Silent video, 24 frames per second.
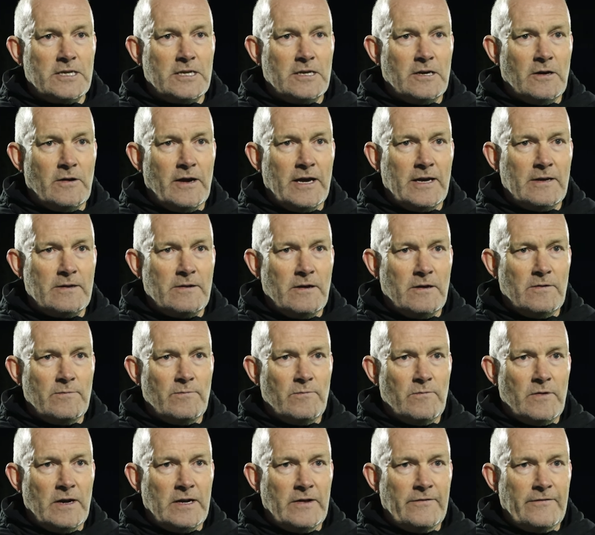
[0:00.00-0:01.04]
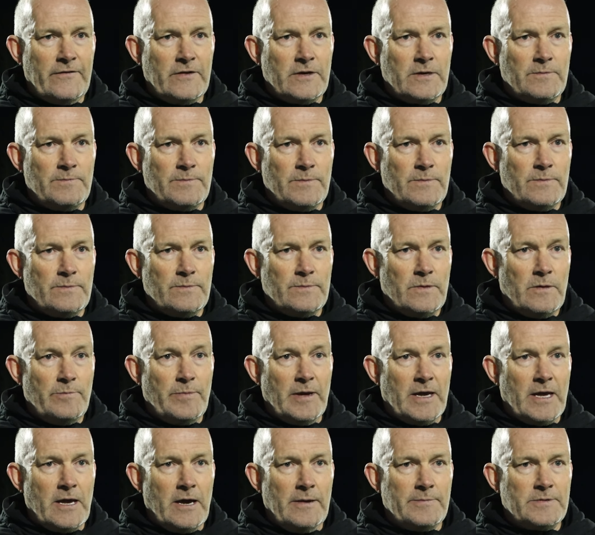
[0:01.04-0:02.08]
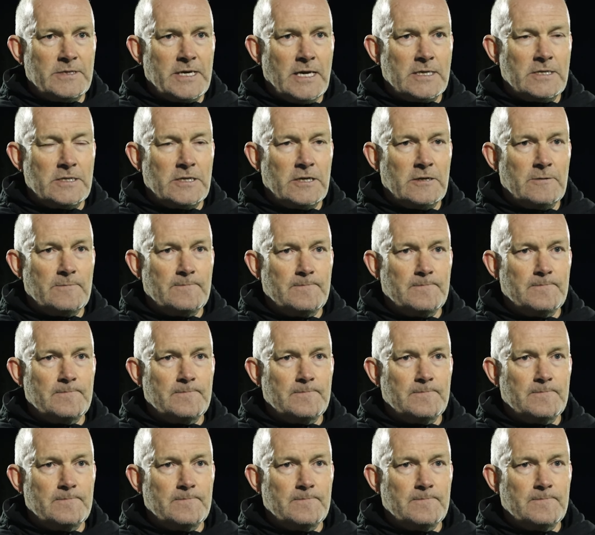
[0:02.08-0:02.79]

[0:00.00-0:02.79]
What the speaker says: night, ready for the big game Saturday.